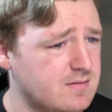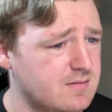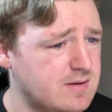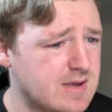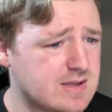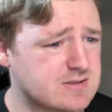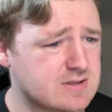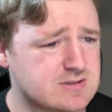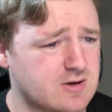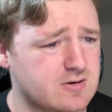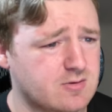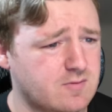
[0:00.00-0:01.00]
yeah, it's it's
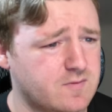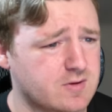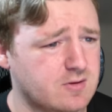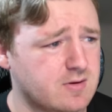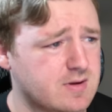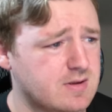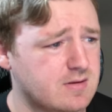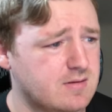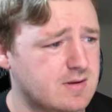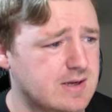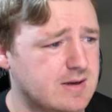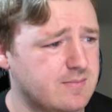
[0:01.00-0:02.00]
hard to overlook
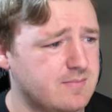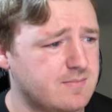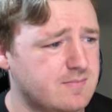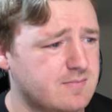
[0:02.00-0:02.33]
um,